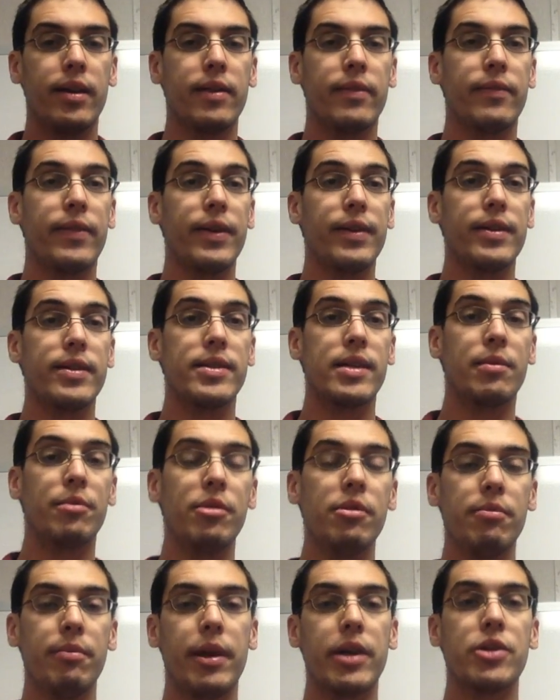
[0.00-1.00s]
Fairly
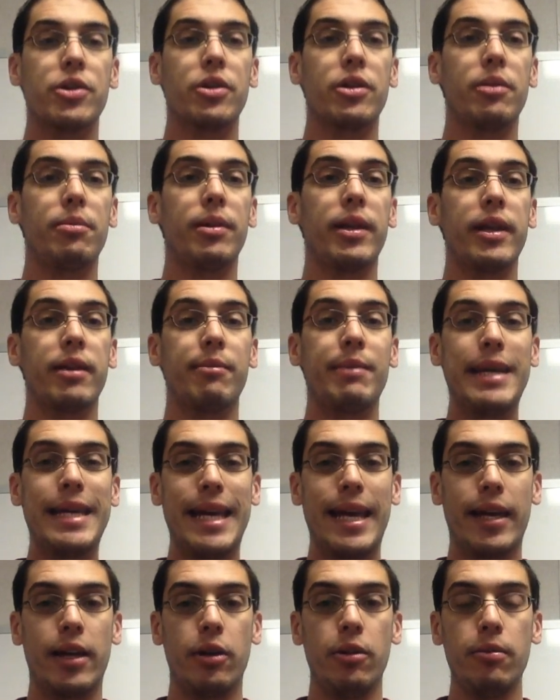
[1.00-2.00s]
simple. Make sure you're playing
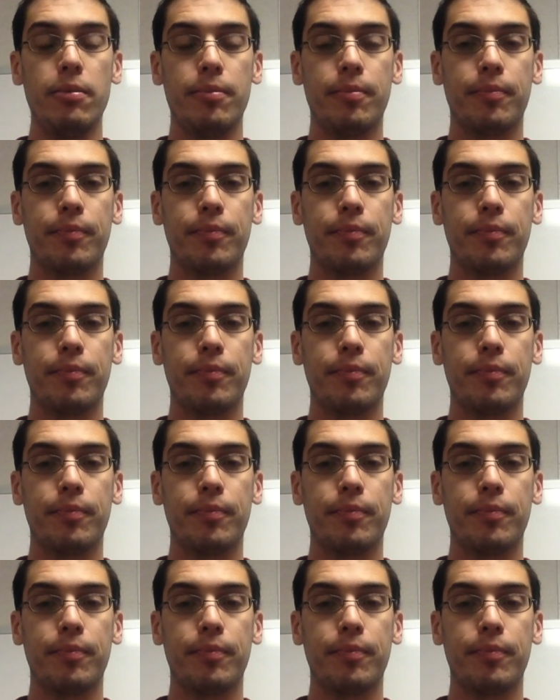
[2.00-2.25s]
piano.